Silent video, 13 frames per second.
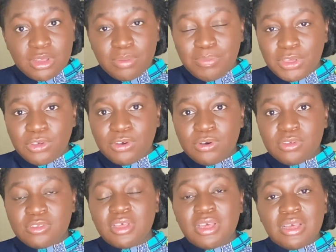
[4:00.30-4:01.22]

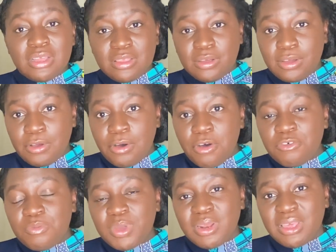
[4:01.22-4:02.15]
because the
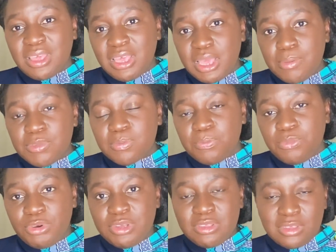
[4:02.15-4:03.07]
government keeps
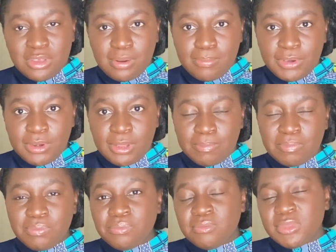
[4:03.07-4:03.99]
printing money.
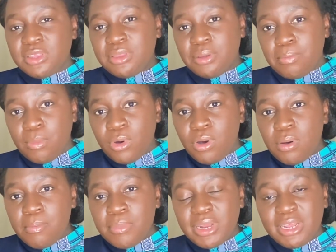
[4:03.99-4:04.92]
The more
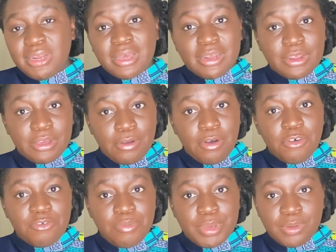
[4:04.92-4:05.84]
money that the
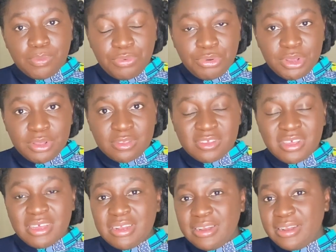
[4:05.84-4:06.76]
government prints,
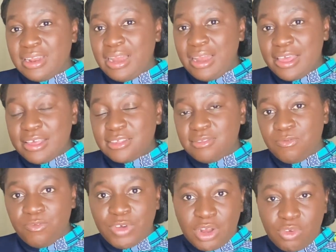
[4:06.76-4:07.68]
the less
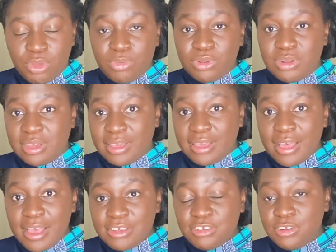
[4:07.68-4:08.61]
valuable the
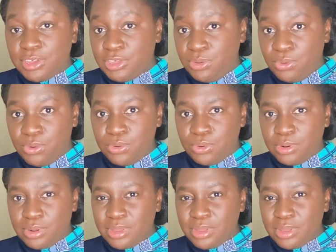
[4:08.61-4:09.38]
cash that you own.